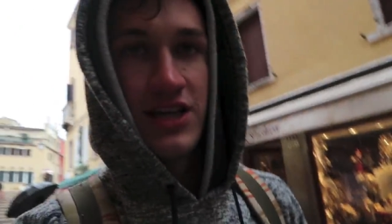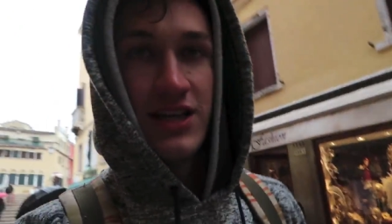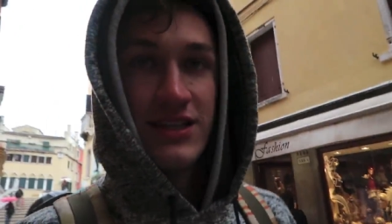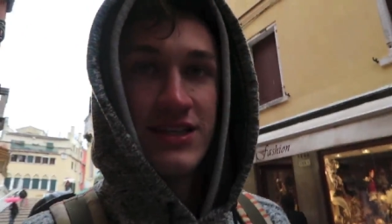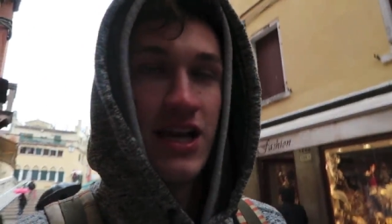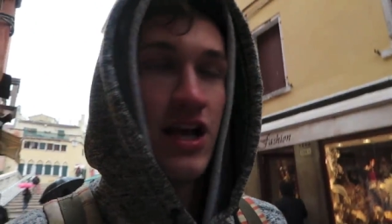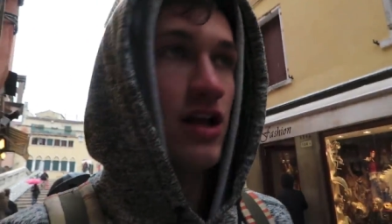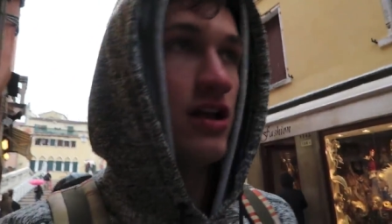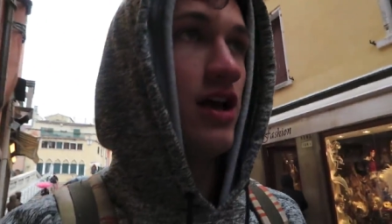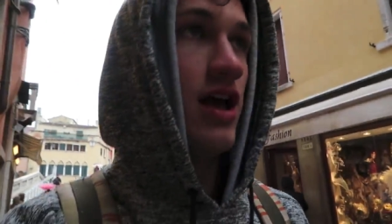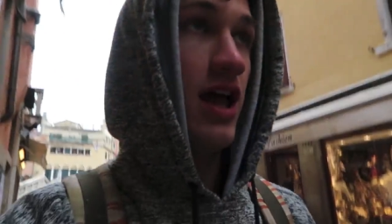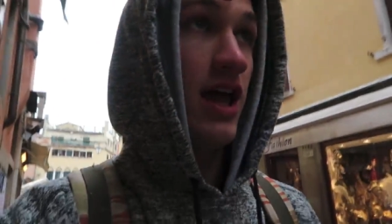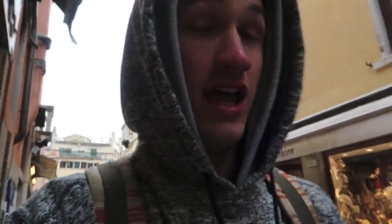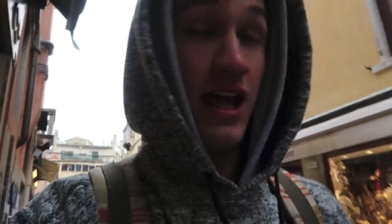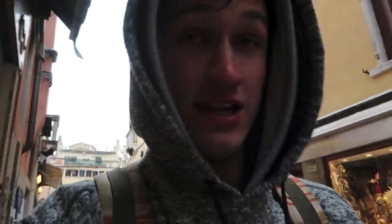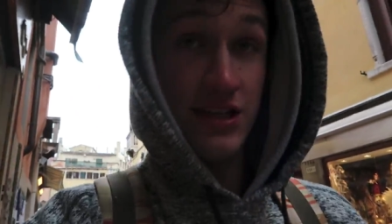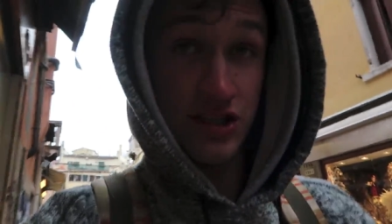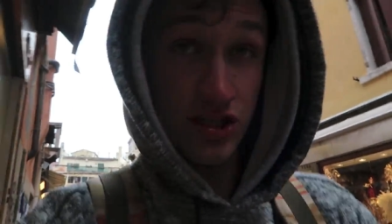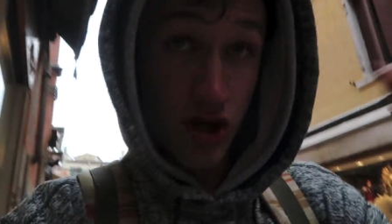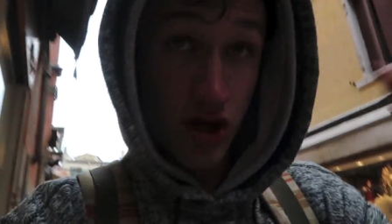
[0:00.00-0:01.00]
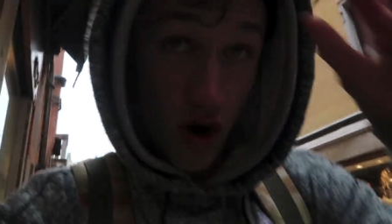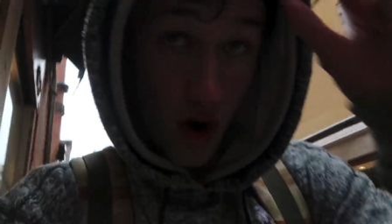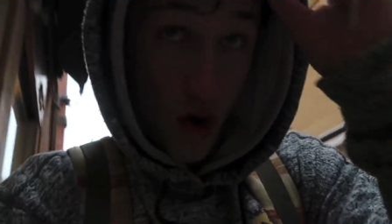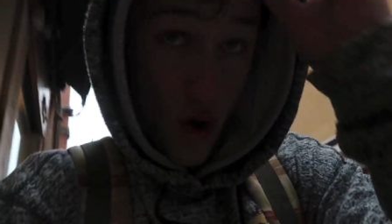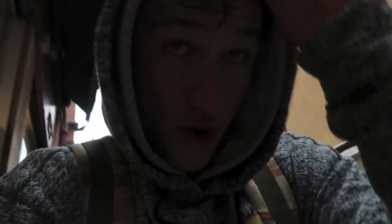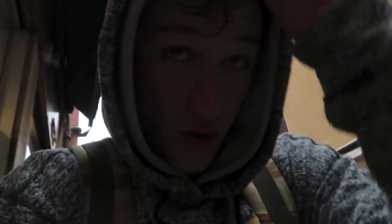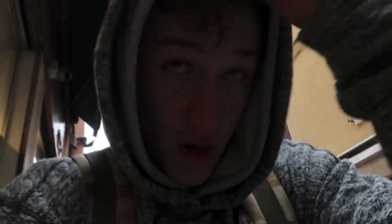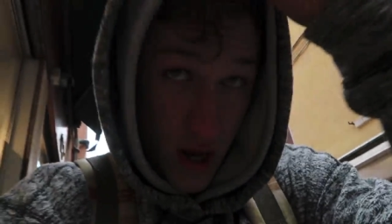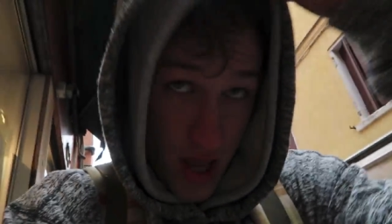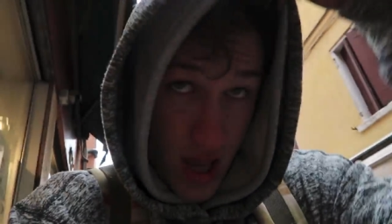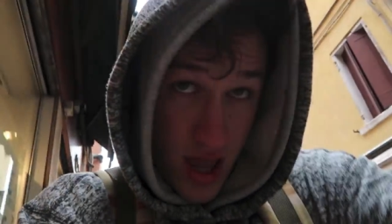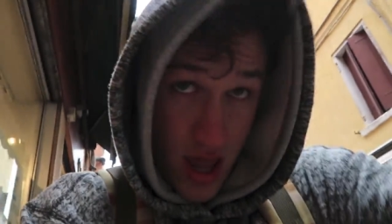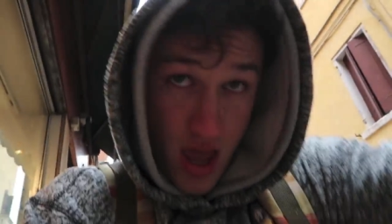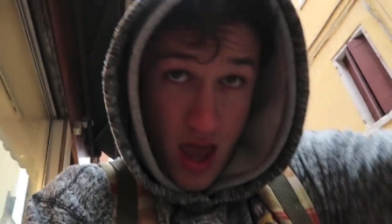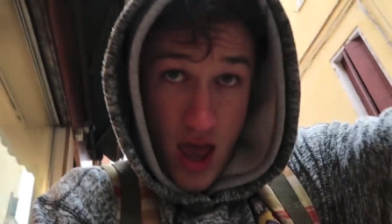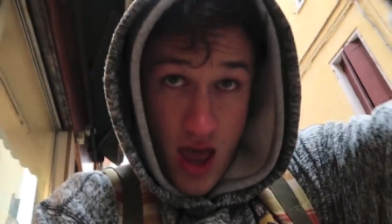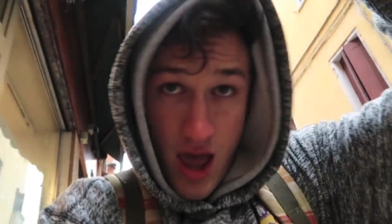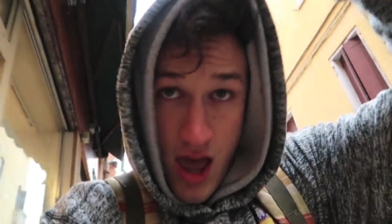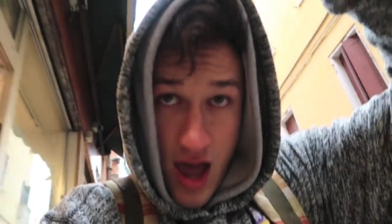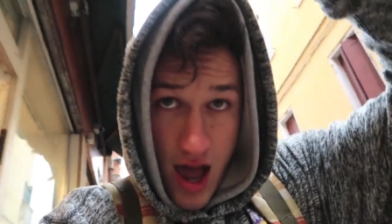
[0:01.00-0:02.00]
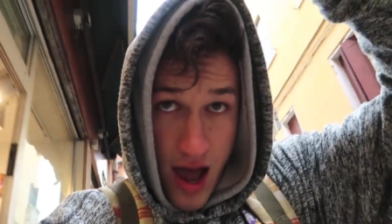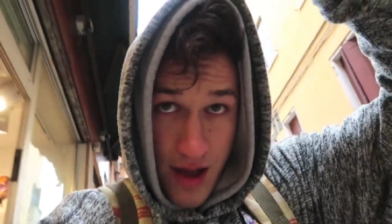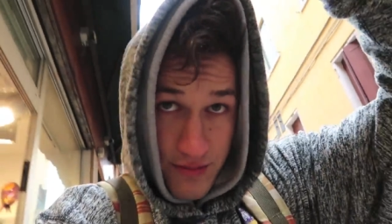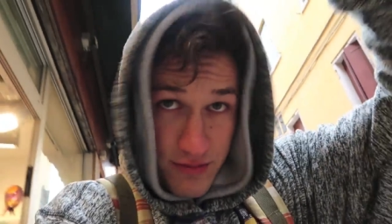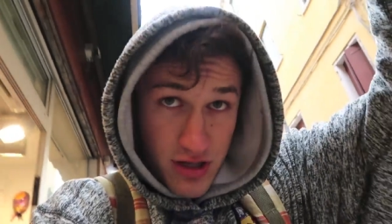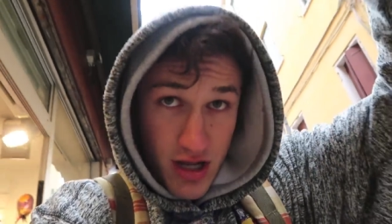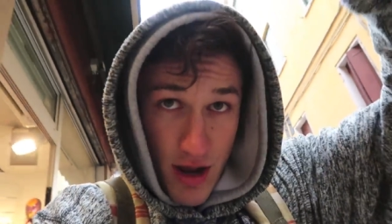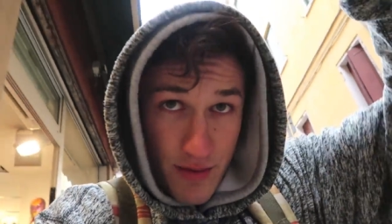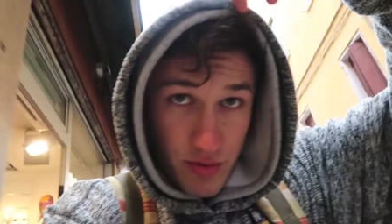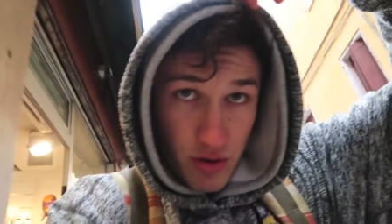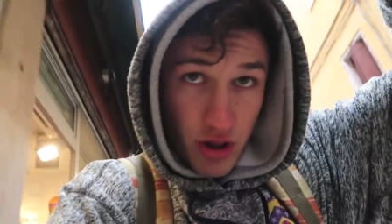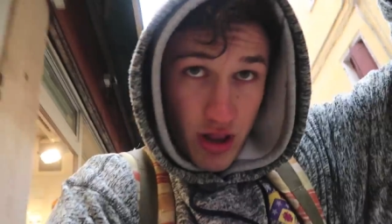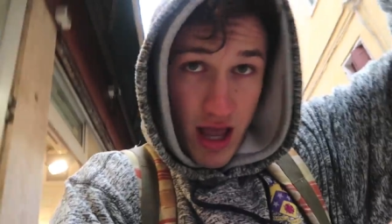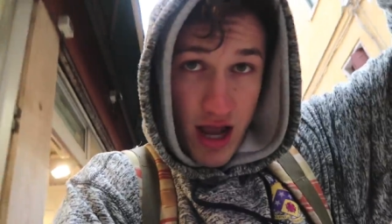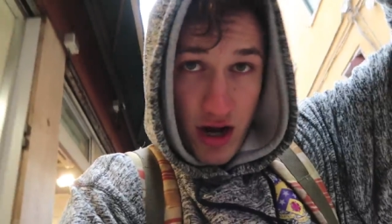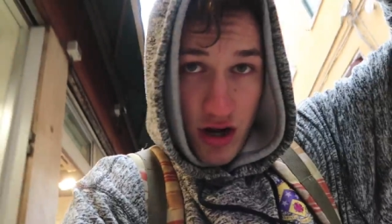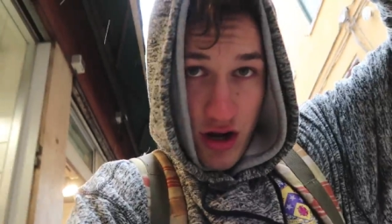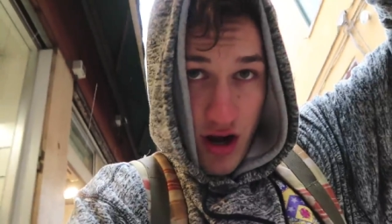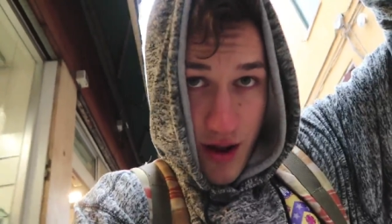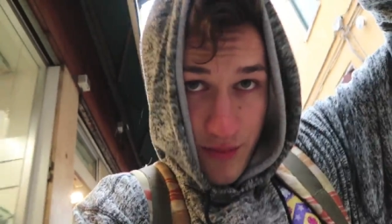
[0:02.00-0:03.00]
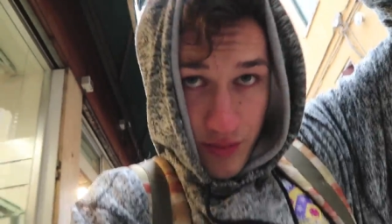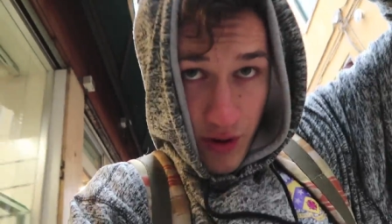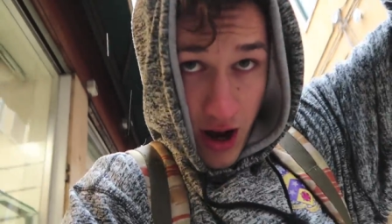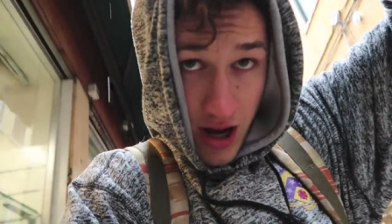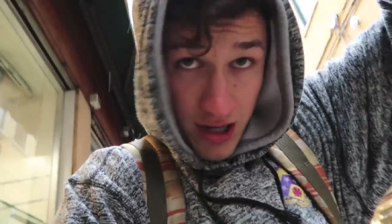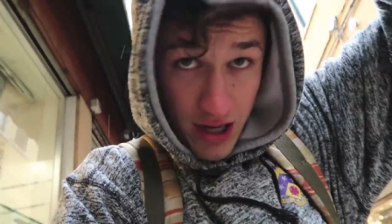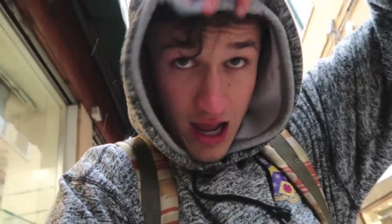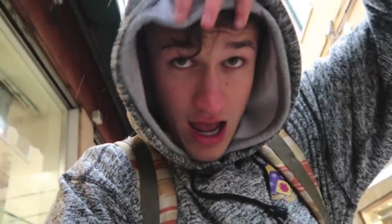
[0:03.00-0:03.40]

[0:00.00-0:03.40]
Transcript: you can tell, it is cold. I'm double layered up right